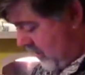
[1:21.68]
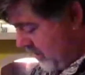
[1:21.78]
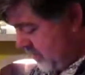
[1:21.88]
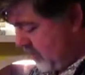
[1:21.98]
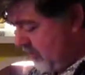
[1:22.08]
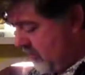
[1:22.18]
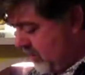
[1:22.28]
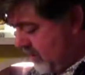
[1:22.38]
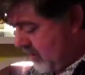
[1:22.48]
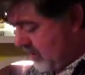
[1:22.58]
Okay, so
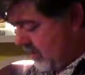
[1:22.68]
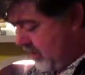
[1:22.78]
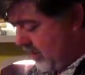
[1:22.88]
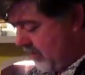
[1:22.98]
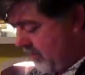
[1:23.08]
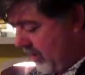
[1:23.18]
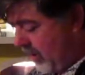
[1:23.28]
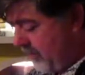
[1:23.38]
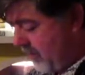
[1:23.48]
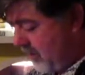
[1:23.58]
the
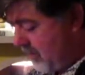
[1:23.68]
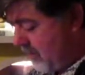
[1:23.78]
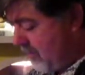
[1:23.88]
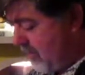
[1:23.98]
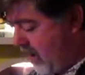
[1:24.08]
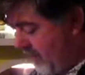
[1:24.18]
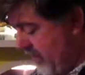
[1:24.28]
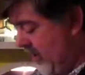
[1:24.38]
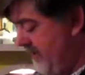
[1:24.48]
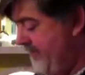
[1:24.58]
Bahama
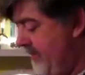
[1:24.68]
Mama,